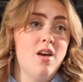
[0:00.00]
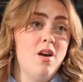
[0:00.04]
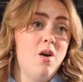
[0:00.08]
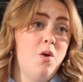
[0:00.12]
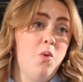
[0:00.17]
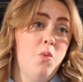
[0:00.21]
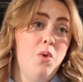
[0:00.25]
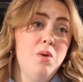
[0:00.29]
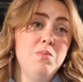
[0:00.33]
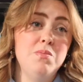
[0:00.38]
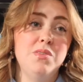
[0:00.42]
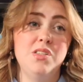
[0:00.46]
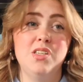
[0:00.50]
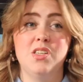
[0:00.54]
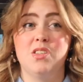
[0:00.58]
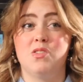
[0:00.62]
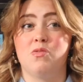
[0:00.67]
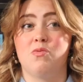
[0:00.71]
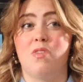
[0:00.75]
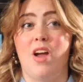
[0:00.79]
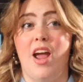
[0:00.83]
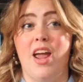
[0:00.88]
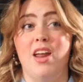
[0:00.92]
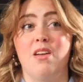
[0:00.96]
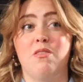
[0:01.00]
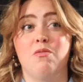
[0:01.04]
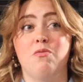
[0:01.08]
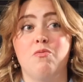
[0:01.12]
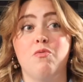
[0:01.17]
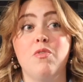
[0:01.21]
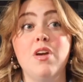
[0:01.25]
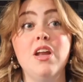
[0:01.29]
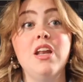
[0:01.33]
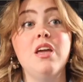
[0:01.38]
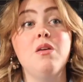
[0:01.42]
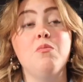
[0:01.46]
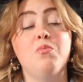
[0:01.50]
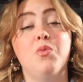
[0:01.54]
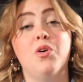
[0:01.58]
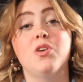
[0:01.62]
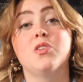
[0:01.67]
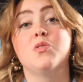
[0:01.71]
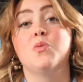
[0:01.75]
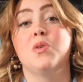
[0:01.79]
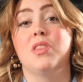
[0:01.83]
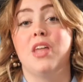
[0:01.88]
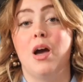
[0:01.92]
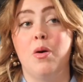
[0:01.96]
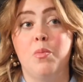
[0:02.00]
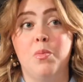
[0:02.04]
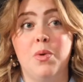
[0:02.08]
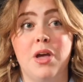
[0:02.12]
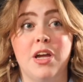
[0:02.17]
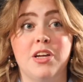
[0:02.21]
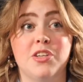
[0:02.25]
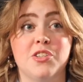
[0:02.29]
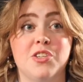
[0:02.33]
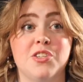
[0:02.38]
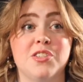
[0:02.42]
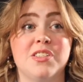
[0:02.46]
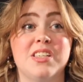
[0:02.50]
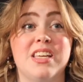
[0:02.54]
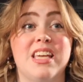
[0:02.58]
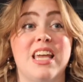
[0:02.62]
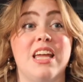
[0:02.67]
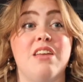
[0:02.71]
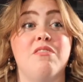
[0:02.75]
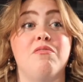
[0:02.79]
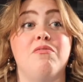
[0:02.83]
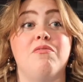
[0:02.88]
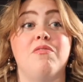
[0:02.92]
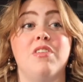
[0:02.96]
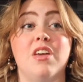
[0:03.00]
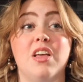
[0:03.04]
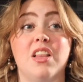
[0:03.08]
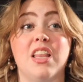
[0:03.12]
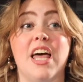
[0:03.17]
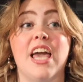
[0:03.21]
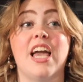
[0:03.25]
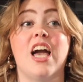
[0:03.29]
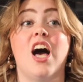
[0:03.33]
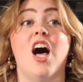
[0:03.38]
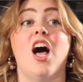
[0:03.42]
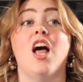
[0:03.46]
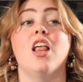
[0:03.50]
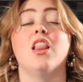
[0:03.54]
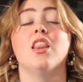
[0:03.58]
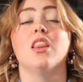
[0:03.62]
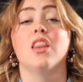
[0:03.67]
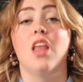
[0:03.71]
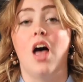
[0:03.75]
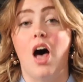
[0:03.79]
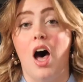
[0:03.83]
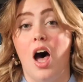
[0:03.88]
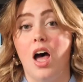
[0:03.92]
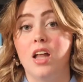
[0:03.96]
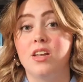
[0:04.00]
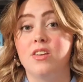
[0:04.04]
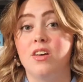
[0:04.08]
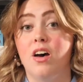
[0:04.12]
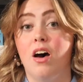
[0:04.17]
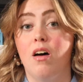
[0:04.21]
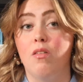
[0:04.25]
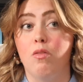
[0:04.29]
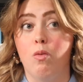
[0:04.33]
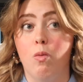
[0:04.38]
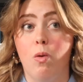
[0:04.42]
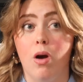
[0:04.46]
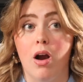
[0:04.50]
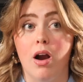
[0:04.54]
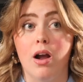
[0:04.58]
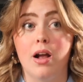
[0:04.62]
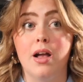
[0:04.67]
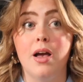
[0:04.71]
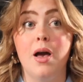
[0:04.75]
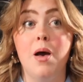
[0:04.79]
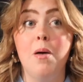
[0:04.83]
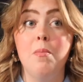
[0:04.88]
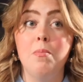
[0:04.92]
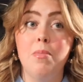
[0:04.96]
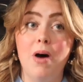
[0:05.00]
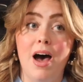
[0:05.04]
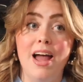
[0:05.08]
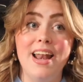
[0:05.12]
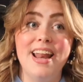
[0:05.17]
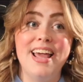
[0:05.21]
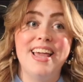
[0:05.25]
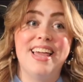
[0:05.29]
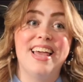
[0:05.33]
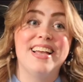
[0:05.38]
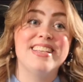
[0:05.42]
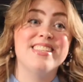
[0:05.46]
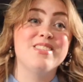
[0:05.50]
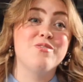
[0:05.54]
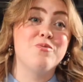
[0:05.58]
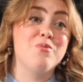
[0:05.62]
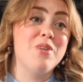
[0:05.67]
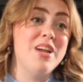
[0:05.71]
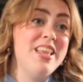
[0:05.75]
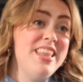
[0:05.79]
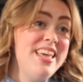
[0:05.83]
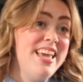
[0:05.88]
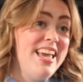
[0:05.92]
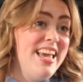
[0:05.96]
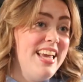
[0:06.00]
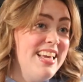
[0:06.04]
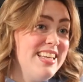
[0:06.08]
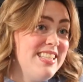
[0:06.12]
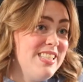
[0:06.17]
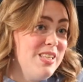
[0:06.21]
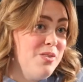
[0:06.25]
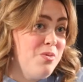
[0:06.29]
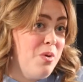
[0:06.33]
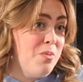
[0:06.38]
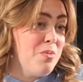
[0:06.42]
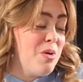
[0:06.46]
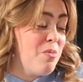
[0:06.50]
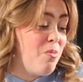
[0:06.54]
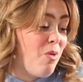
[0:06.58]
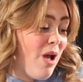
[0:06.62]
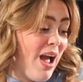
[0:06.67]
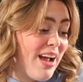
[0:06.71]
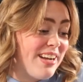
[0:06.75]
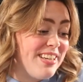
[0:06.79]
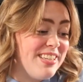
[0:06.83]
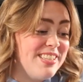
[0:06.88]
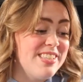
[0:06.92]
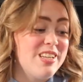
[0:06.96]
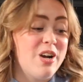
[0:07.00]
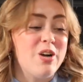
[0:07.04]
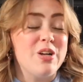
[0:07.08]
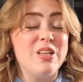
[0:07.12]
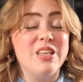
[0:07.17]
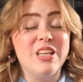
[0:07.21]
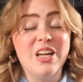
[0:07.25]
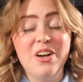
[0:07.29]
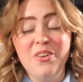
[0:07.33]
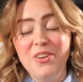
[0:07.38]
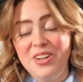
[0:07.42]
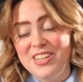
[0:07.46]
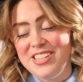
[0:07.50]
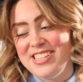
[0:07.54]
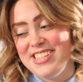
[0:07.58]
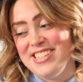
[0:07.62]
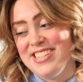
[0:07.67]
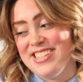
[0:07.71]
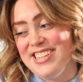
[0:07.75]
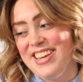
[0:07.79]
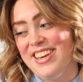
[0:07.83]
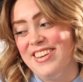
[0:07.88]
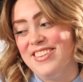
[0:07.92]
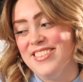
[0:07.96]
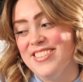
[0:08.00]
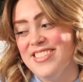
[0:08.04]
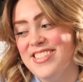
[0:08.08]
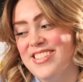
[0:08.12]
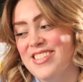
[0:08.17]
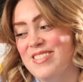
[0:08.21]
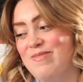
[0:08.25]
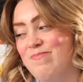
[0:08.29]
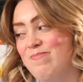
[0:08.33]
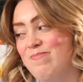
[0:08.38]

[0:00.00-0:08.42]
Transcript: Whimsy is right. Reading books without pictures can feel like a lot of work, but it gets really easy when we practice our literacy skills.